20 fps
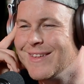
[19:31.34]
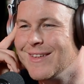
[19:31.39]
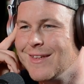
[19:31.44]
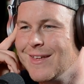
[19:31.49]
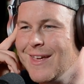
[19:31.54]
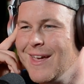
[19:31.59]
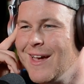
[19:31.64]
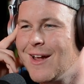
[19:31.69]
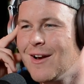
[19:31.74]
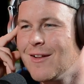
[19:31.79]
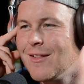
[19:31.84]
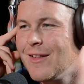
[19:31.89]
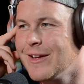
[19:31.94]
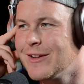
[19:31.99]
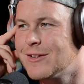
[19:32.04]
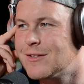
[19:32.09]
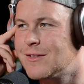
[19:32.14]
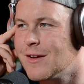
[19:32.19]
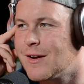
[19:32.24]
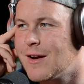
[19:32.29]
Yeah, I don't
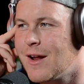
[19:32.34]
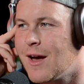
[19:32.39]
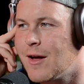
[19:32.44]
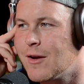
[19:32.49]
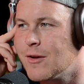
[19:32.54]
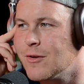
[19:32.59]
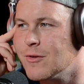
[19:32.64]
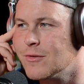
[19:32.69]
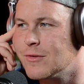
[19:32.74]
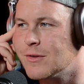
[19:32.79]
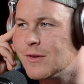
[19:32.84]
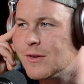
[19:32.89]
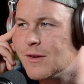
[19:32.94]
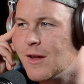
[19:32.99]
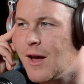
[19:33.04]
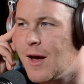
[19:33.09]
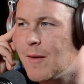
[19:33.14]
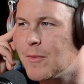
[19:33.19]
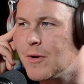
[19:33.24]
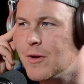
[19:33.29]
like Donato's and
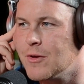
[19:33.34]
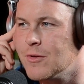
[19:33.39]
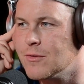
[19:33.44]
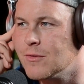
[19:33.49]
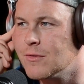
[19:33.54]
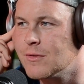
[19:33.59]
Domino's.